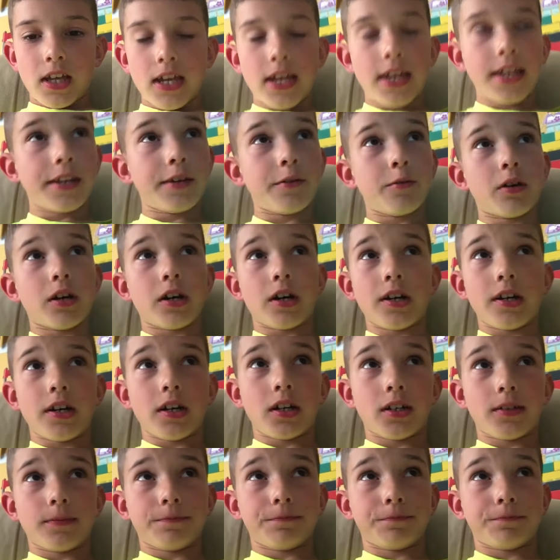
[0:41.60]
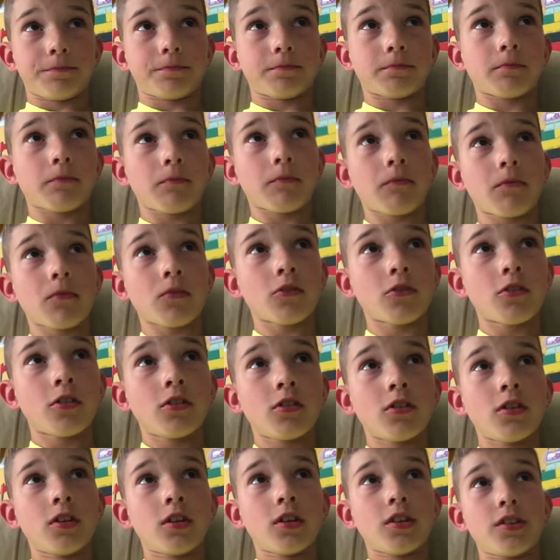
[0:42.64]
anyway, um,
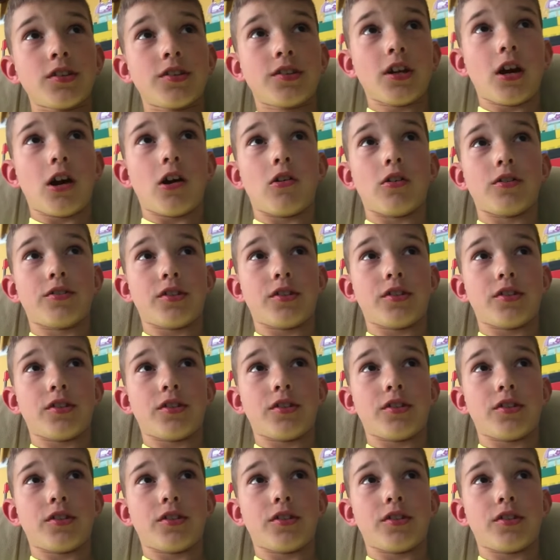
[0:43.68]
so